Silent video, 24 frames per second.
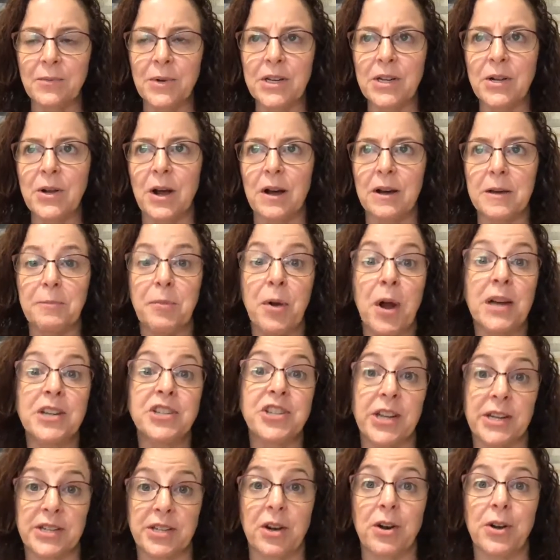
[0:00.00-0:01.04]
you call it?
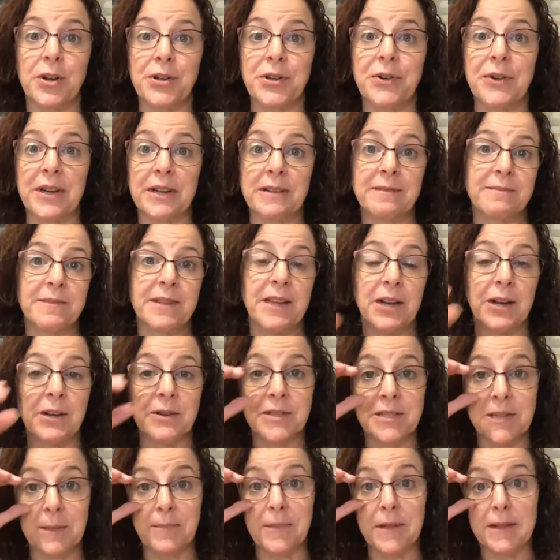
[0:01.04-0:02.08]
Project altering,
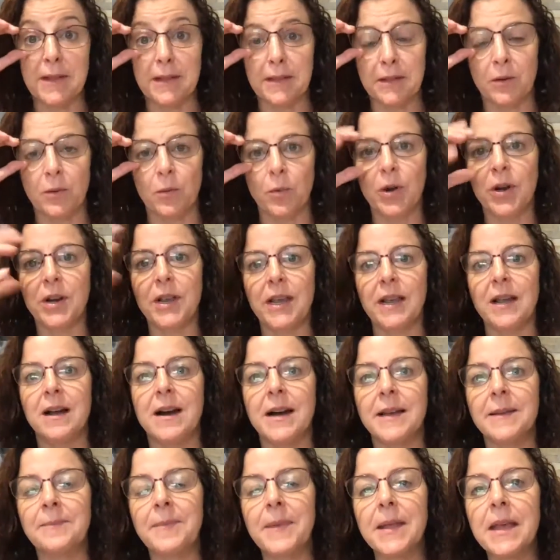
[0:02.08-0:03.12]
something that they're working
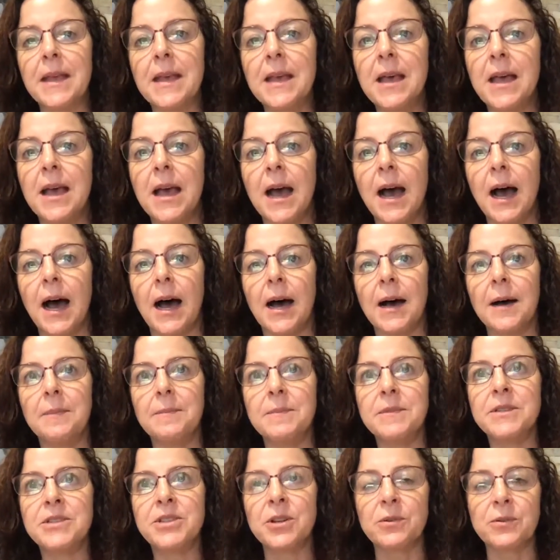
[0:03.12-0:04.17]
on.
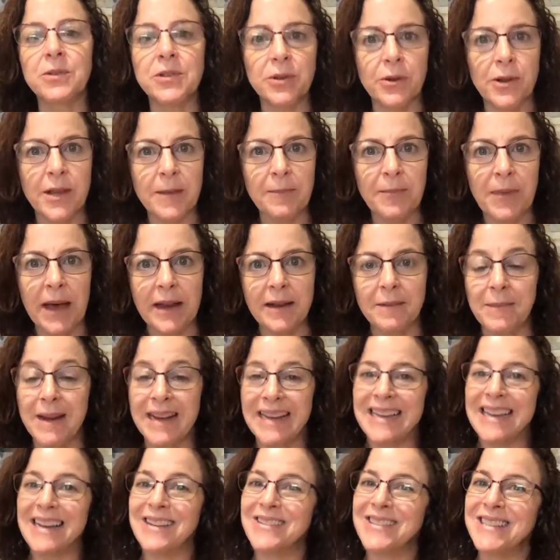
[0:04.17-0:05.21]
So keep that in
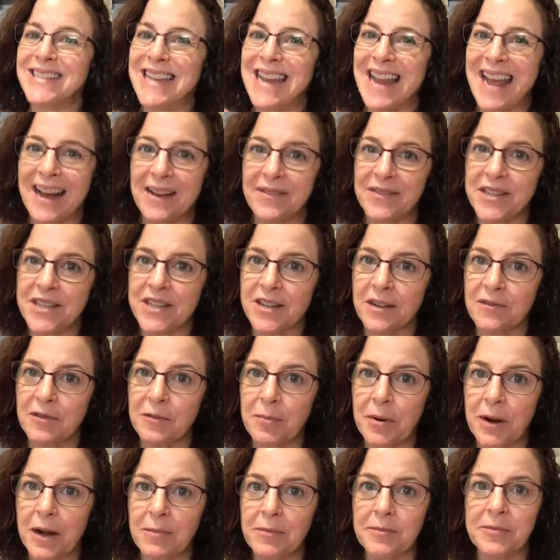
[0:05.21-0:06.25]
mind. Now, does it have to solve a
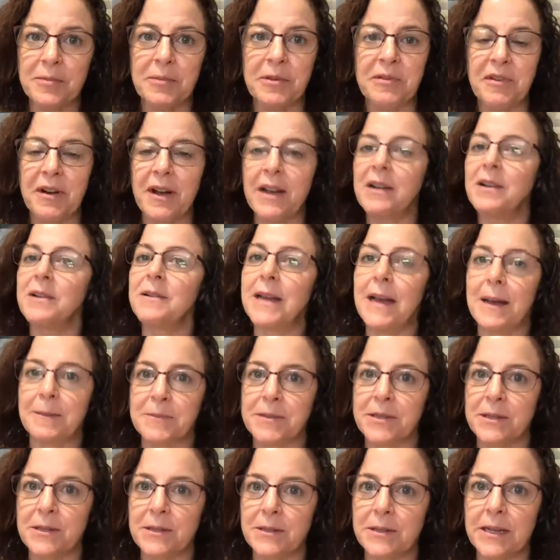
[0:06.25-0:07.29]
problem to be viral?
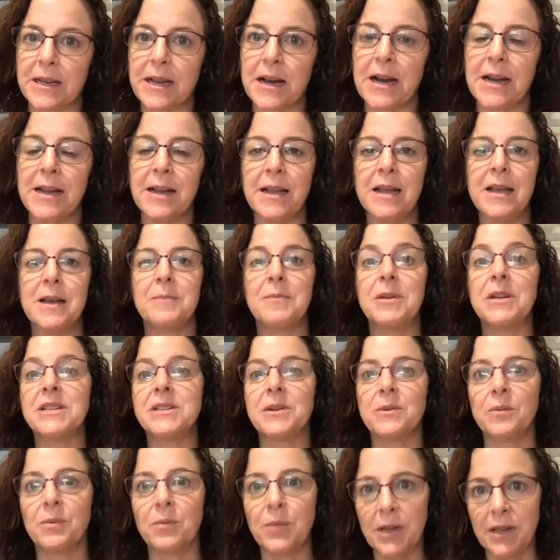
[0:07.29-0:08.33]
Absolutely not. But it's
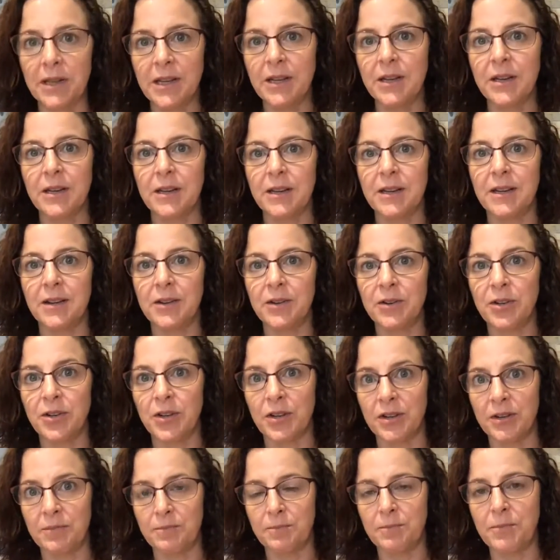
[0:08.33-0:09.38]
a really
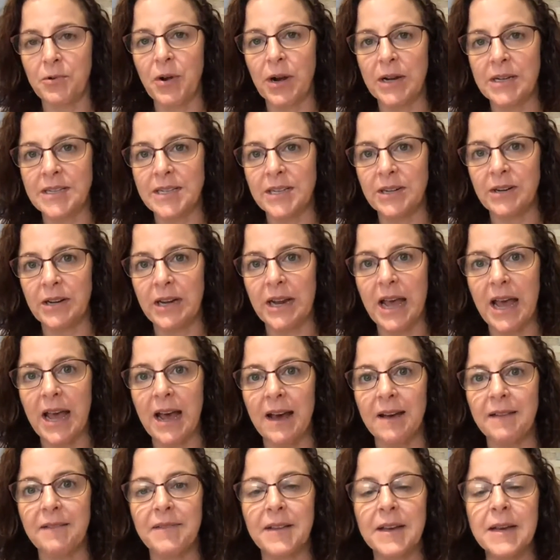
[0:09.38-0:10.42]
good criteria to
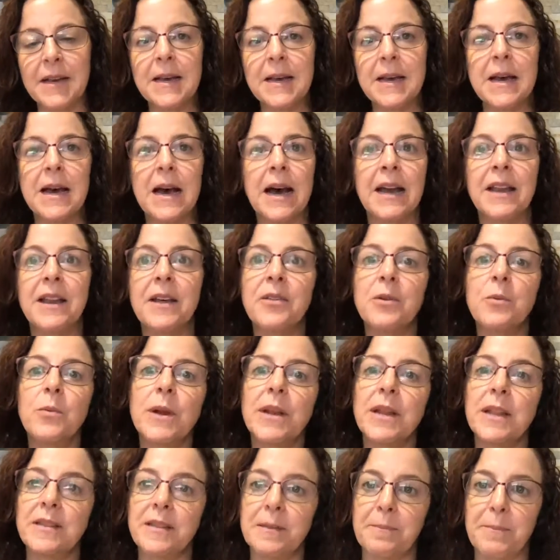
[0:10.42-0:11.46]
have. Another
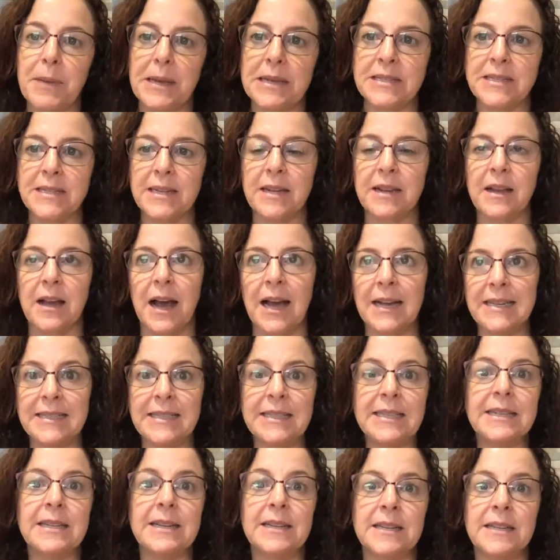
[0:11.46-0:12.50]
one, and the basic
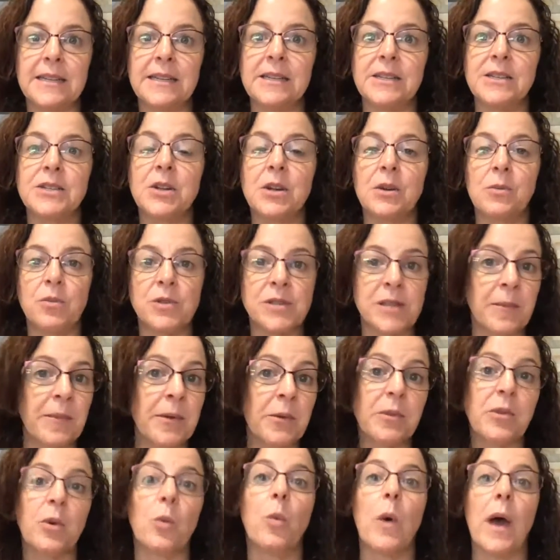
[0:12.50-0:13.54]
idea is something
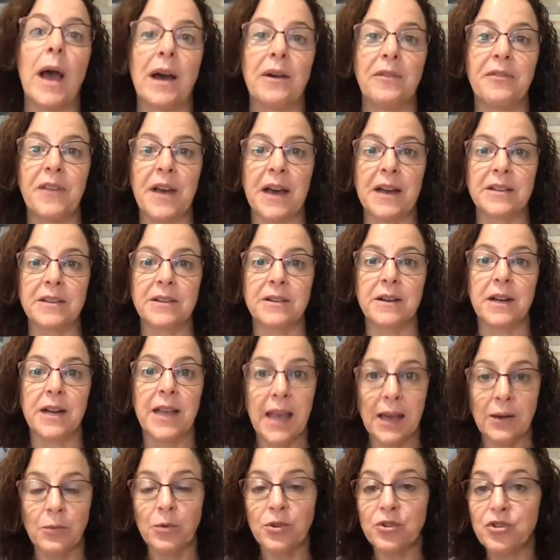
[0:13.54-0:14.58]
with a wow factor.
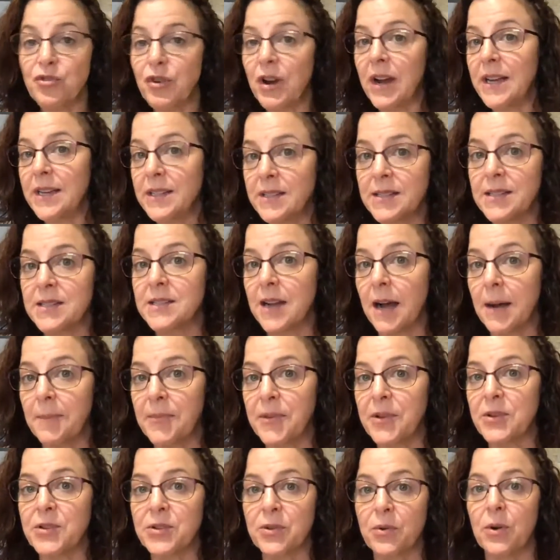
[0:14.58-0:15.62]
Again, we're trying to stop
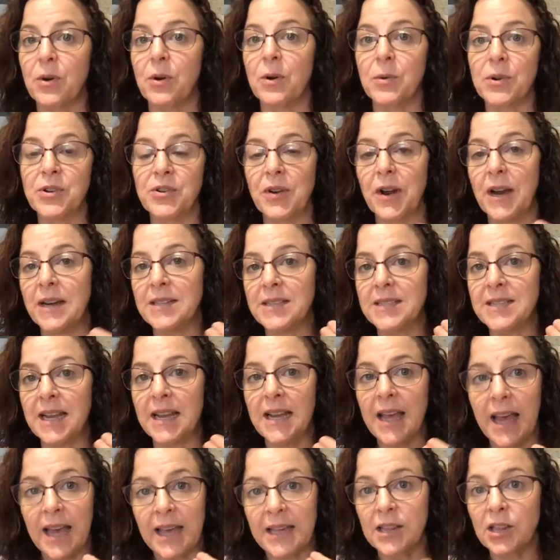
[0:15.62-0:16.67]
their scroll. We're trying to say,
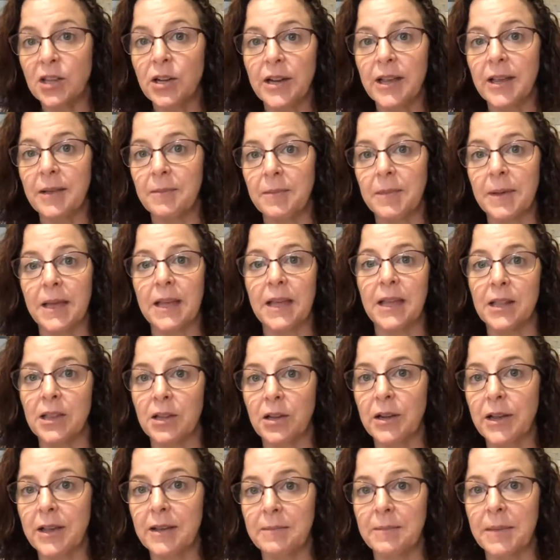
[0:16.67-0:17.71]
hey, look at me,
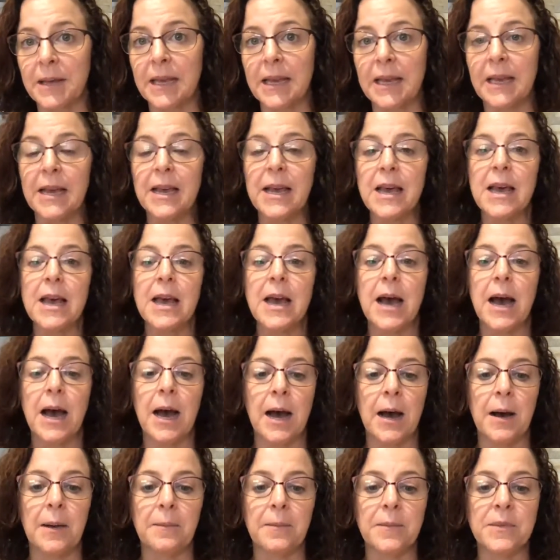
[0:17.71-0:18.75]
look at me.
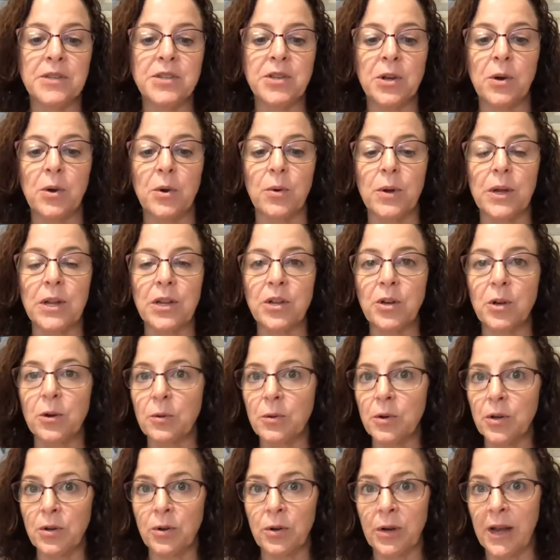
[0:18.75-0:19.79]
So
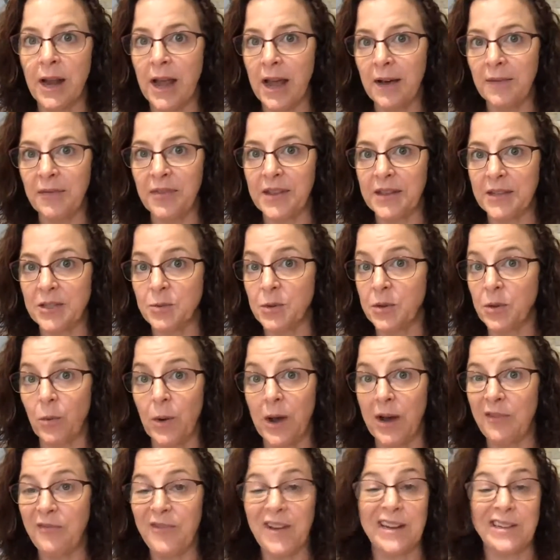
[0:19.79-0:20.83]
you can have things with a
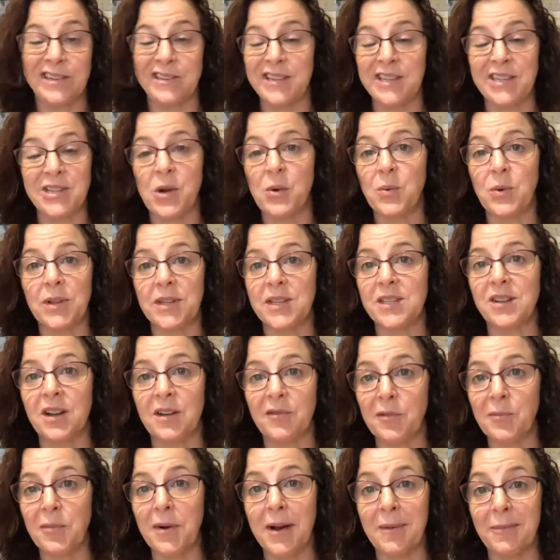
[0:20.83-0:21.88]
wow factor that don't really
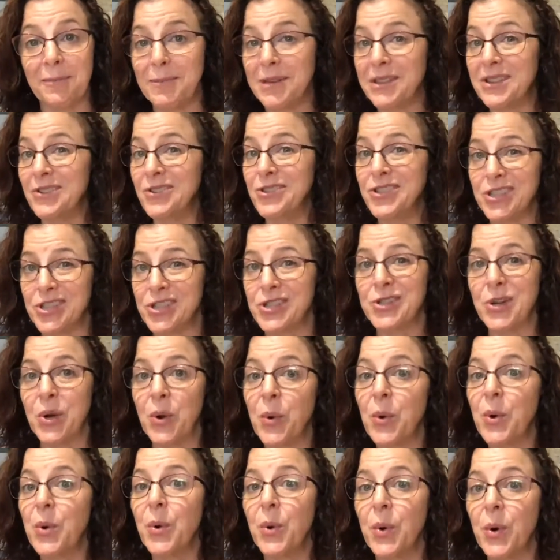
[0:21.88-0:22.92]
solve a problem, but they're just so
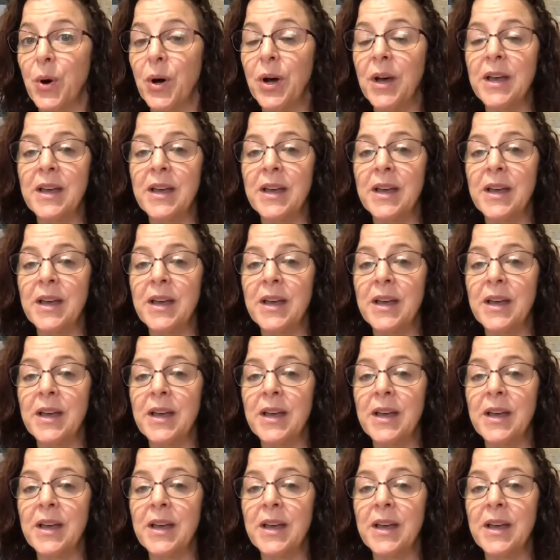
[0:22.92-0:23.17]
cool.